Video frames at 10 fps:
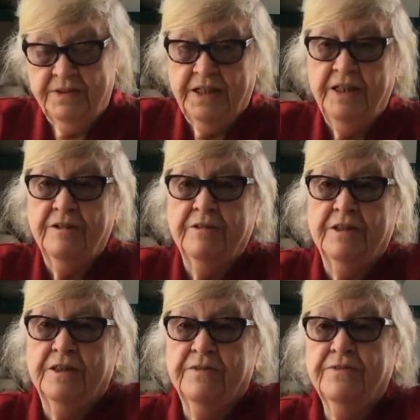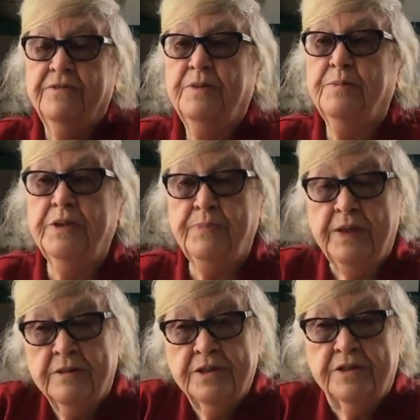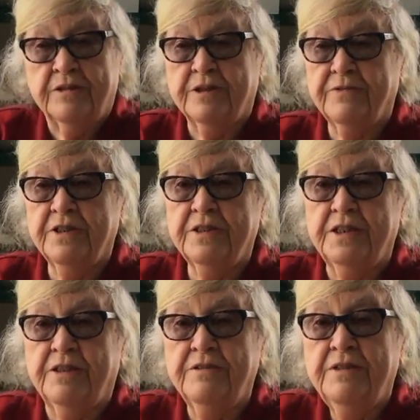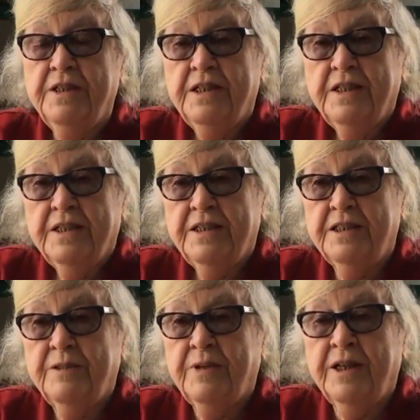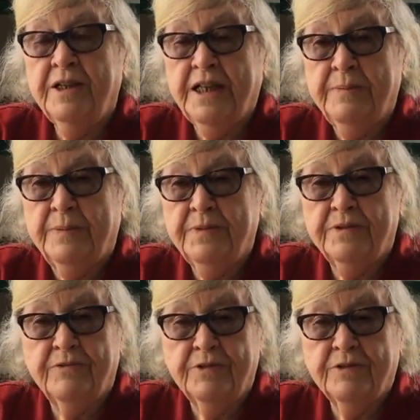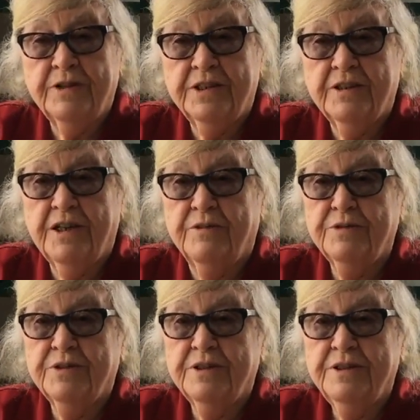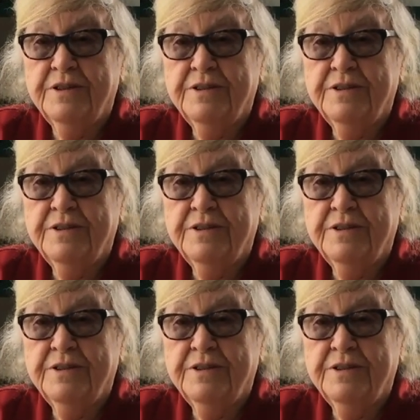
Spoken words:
they heard of, my parents heard of this now, that the water came up to the floor in their house.